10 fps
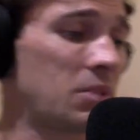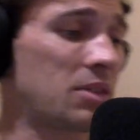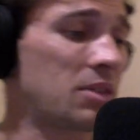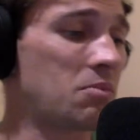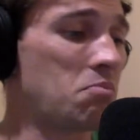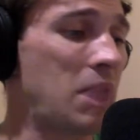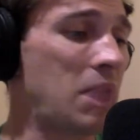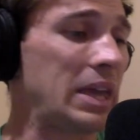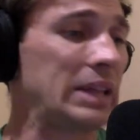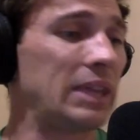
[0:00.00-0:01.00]

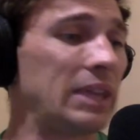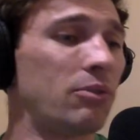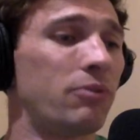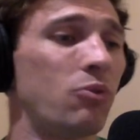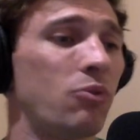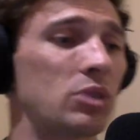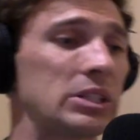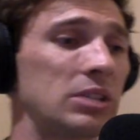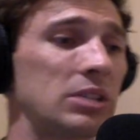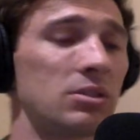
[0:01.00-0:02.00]
making level 4
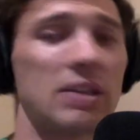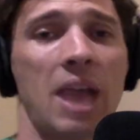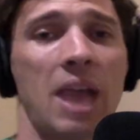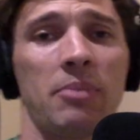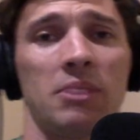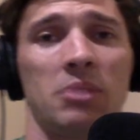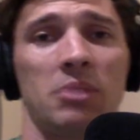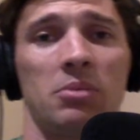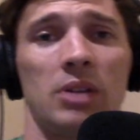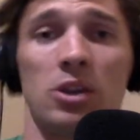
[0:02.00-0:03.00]
skills happen and
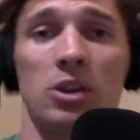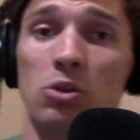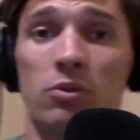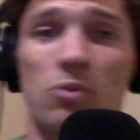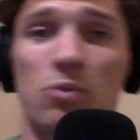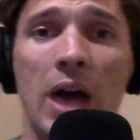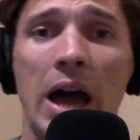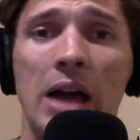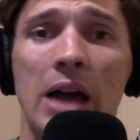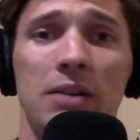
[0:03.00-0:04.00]
people are like, you've
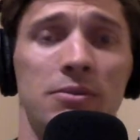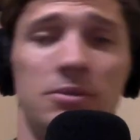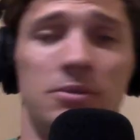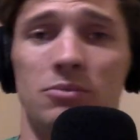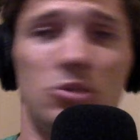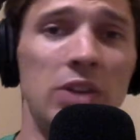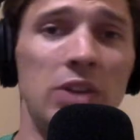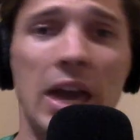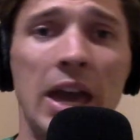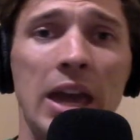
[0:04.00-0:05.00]
arrived,
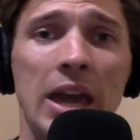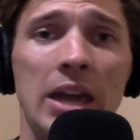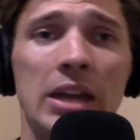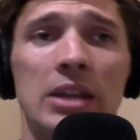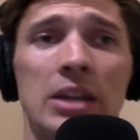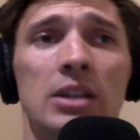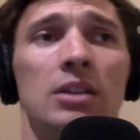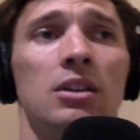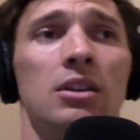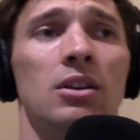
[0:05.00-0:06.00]
yay,
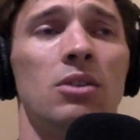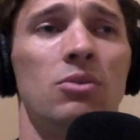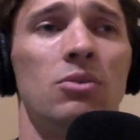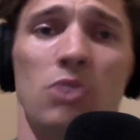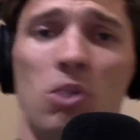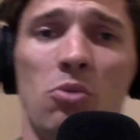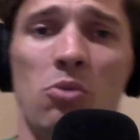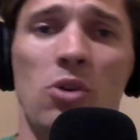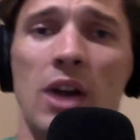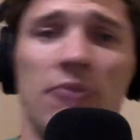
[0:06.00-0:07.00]
no
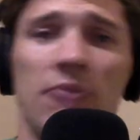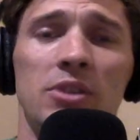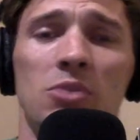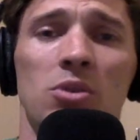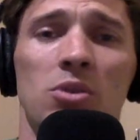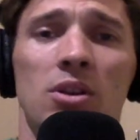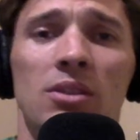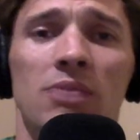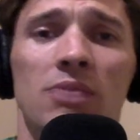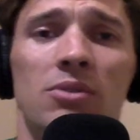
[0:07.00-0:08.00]
more having to work on
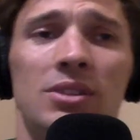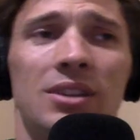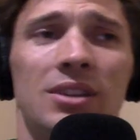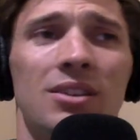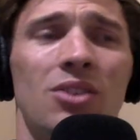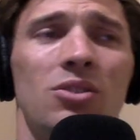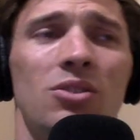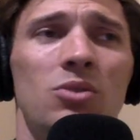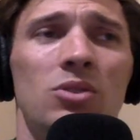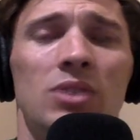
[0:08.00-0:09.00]
level. It's like, no,
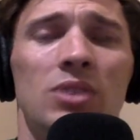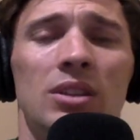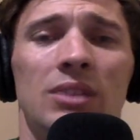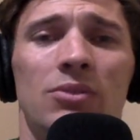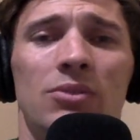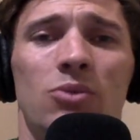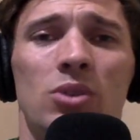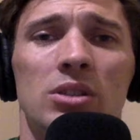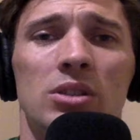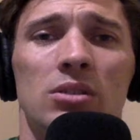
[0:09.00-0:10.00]
you get level 4
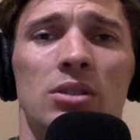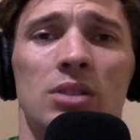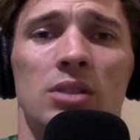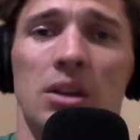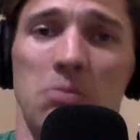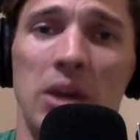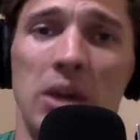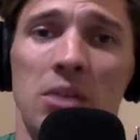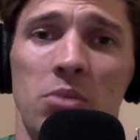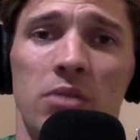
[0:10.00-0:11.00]
skill and it's like, make
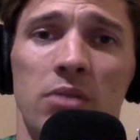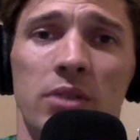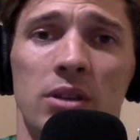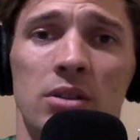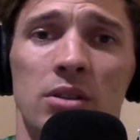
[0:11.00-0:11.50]
it perfect.